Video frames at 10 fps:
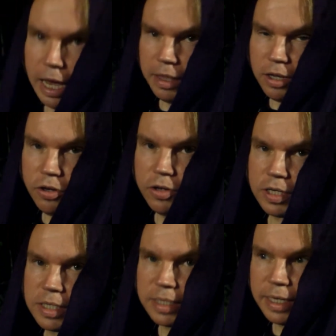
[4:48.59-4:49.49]
And then you
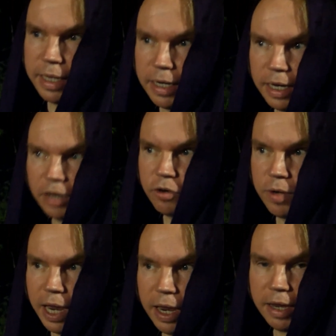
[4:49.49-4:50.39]
just sit and you
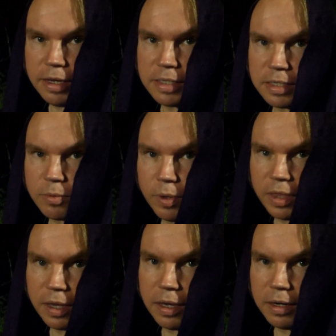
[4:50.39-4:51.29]
gaze
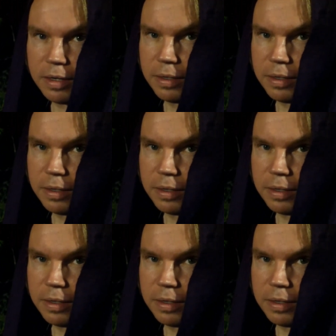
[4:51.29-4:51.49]
within.